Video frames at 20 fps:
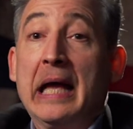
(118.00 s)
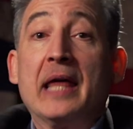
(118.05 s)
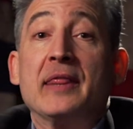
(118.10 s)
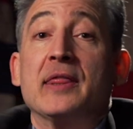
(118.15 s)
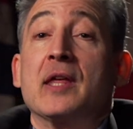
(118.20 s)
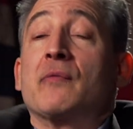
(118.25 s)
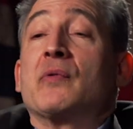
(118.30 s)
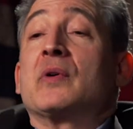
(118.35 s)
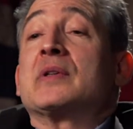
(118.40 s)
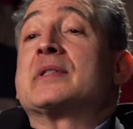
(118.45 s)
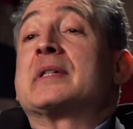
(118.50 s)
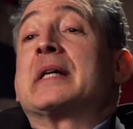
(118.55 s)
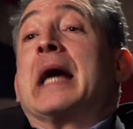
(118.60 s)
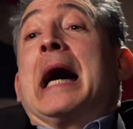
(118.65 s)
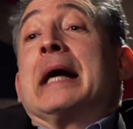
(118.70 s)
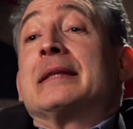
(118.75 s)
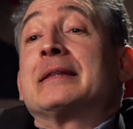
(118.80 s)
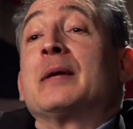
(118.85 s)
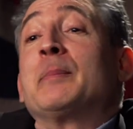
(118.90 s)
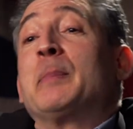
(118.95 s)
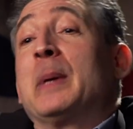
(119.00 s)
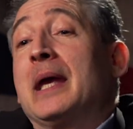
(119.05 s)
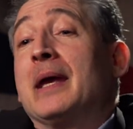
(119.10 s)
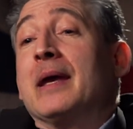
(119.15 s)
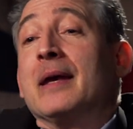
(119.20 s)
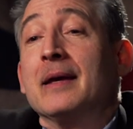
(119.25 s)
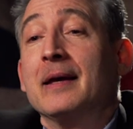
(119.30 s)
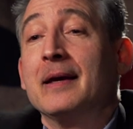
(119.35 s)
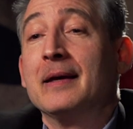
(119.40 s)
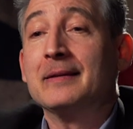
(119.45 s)
and therefore it's got to
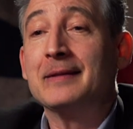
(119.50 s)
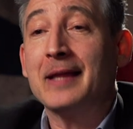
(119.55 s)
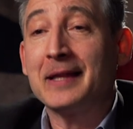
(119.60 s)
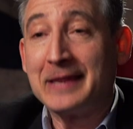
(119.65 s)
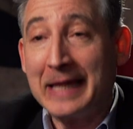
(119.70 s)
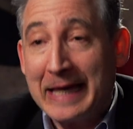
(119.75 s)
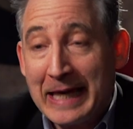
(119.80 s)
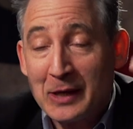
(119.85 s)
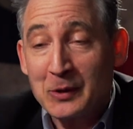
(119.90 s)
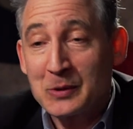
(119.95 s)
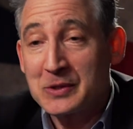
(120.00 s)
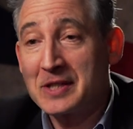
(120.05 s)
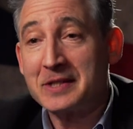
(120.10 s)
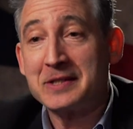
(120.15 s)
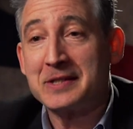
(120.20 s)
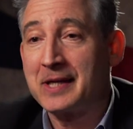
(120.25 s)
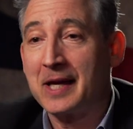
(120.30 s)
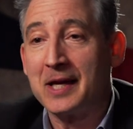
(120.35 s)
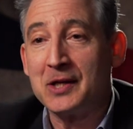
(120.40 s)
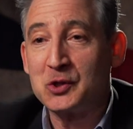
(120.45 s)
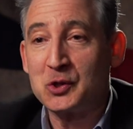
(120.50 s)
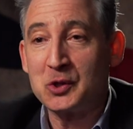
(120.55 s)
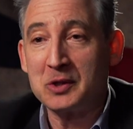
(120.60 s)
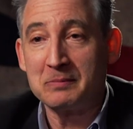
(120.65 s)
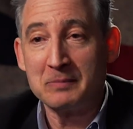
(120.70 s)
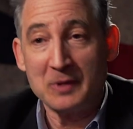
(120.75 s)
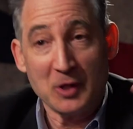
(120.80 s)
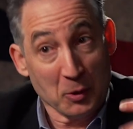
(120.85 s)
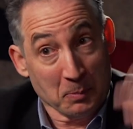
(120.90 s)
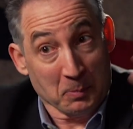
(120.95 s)
be that the inner
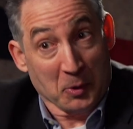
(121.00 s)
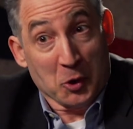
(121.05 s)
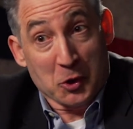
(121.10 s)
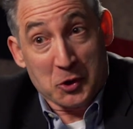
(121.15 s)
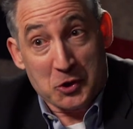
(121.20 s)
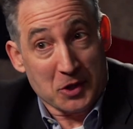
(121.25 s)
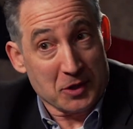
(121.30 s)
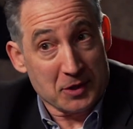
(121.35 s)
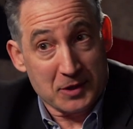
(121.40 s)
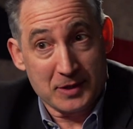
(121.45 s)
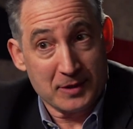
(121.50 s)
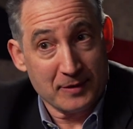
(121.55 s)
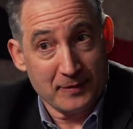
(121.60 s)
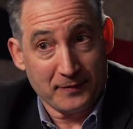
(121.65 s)
sensation emerges